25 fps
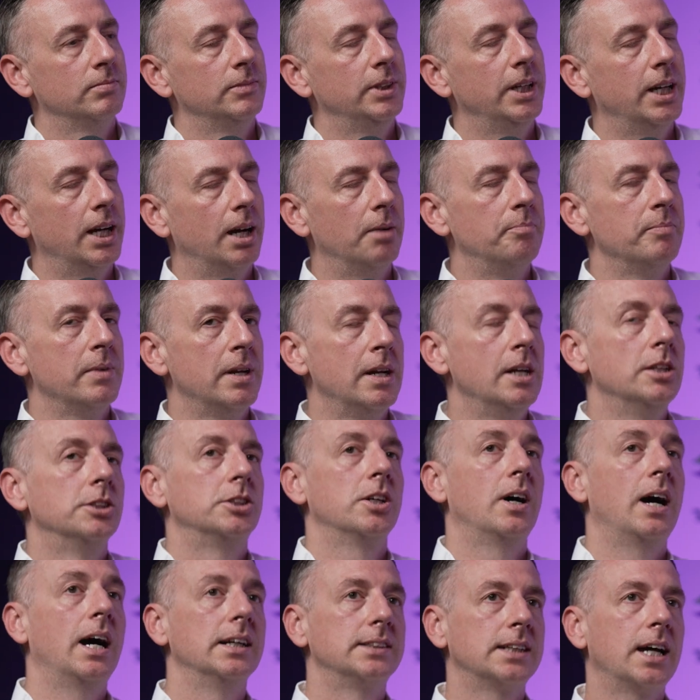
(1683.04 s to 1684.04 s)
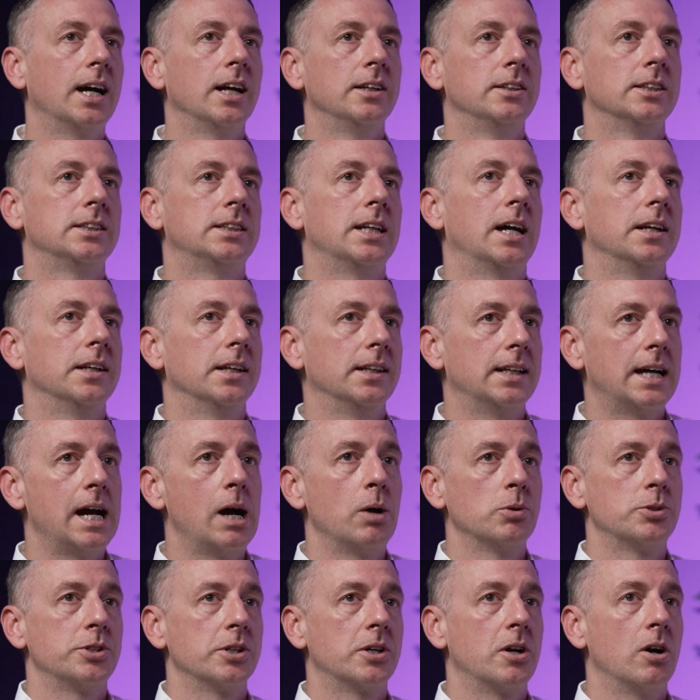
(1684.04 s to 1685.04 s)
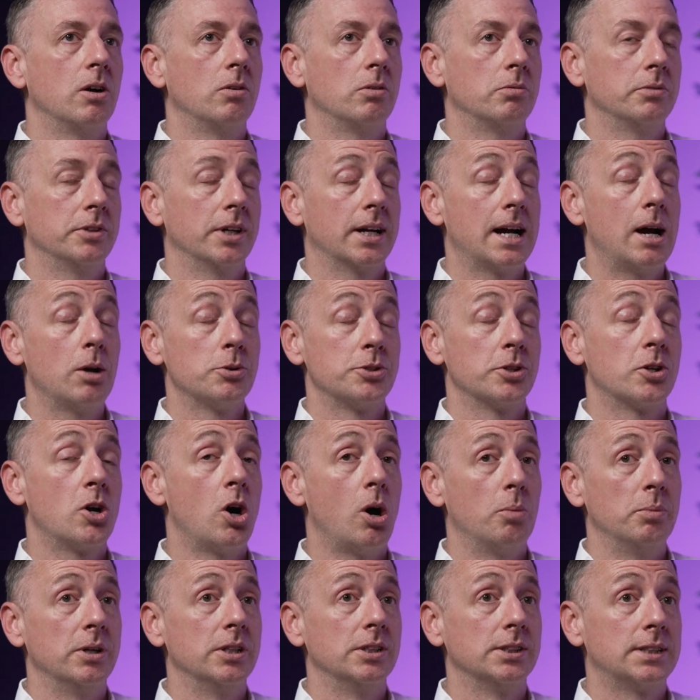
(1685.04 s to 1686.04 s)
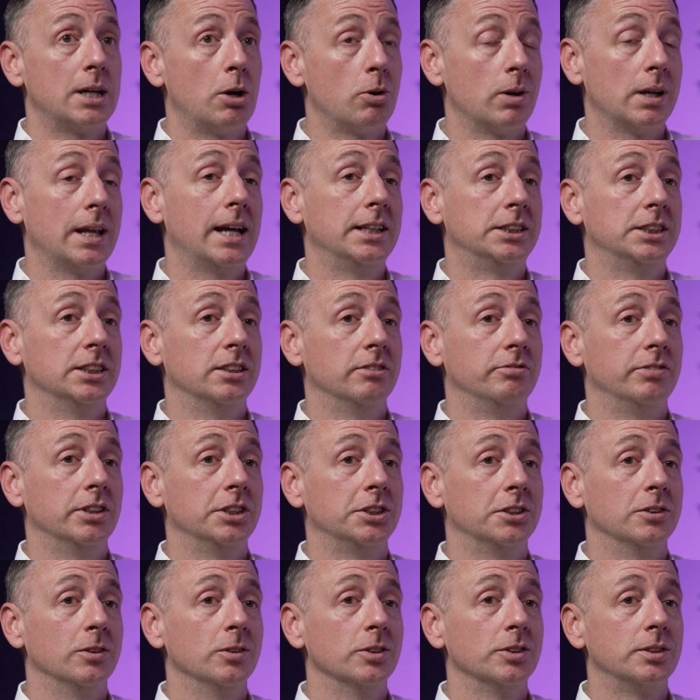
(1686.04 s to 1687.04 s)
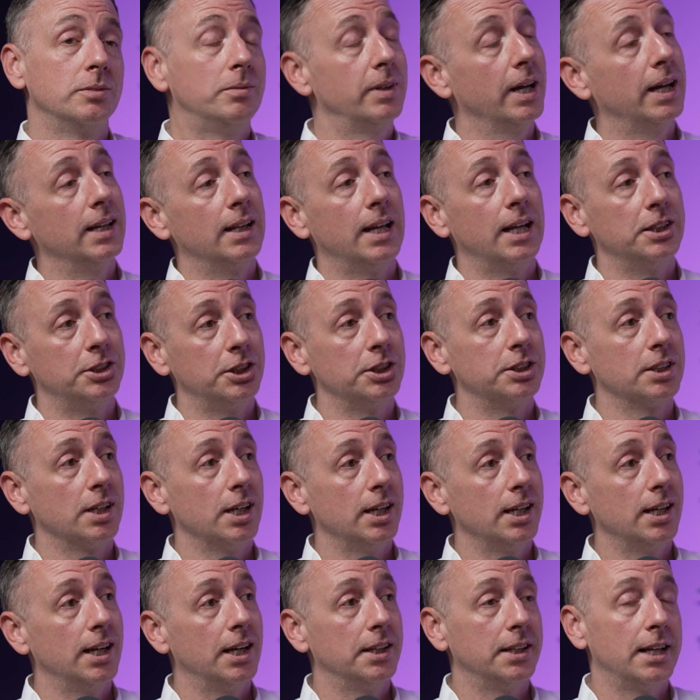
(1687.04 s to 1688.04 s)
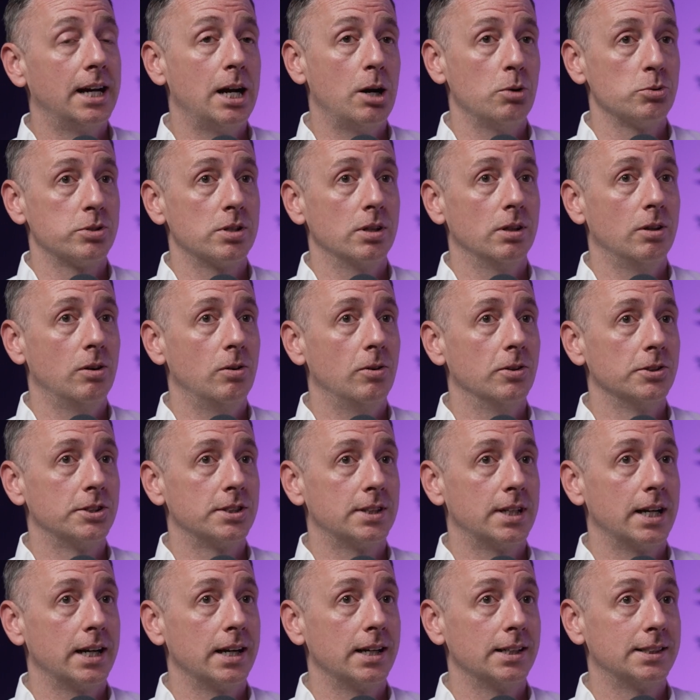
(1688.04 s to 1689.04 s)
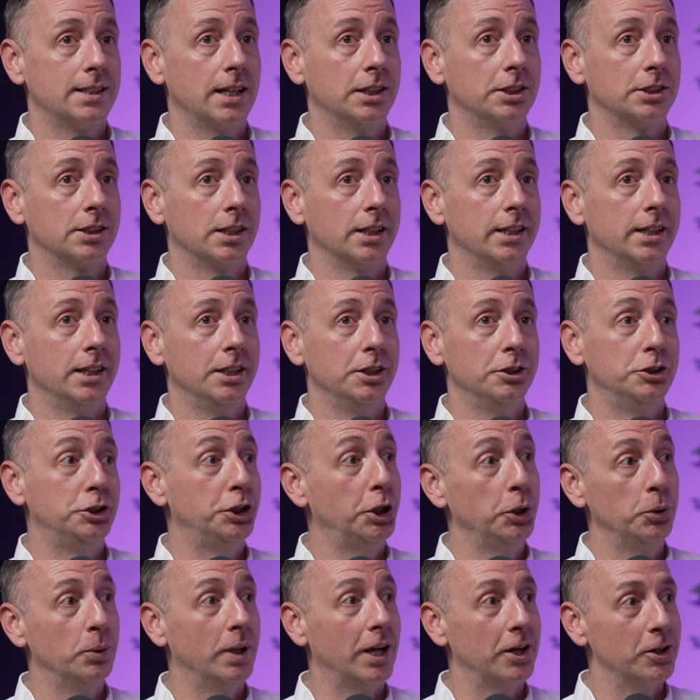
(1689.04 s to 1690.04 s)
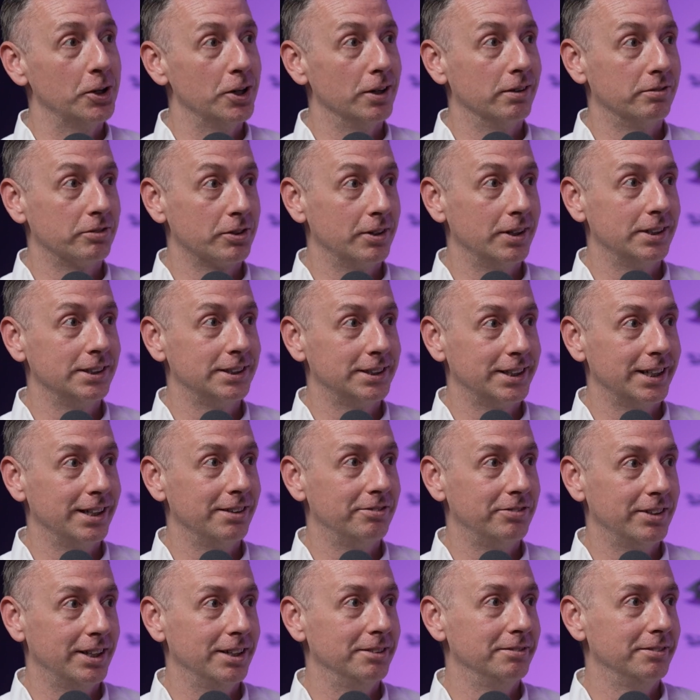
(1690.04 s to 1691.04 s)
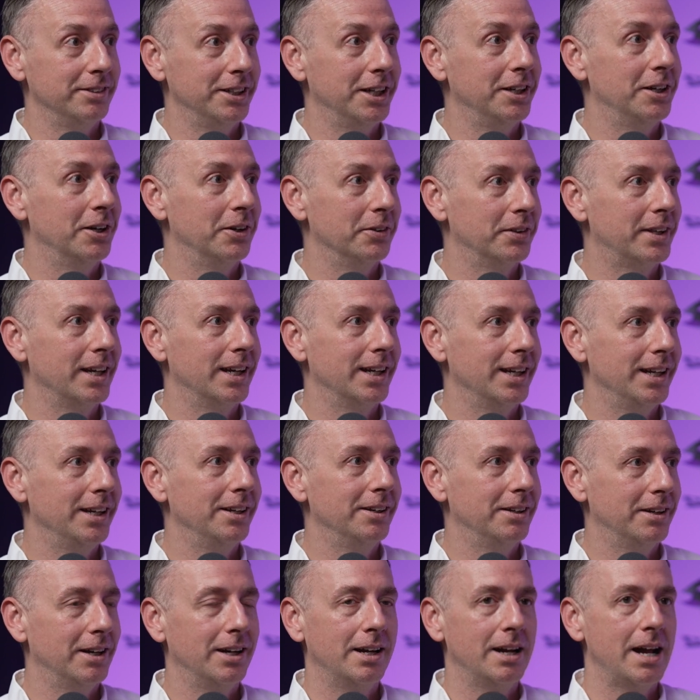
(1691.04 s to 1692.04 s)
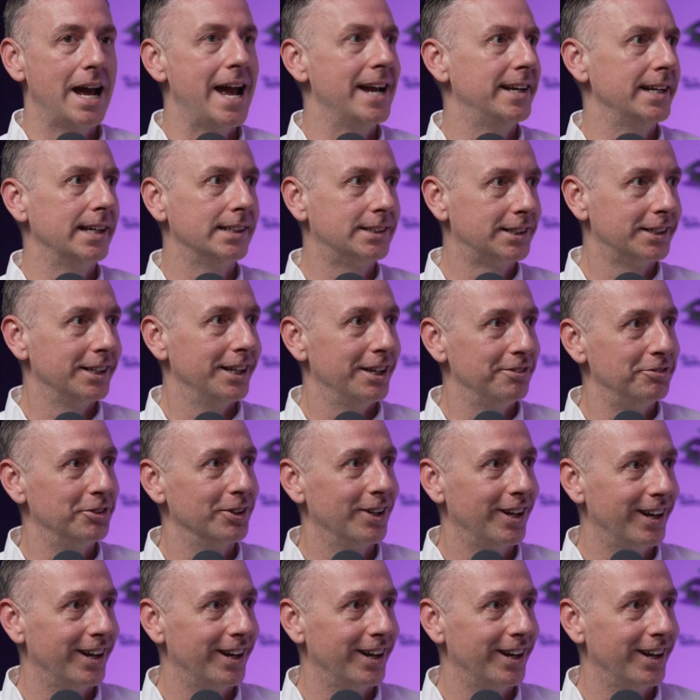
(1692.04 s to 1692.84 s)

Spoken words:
Yeah. So as I understand it, the House of Commons, our elected officials, they legislate, and the House of Lords, they essentially chew that over and see if it, they edit, if you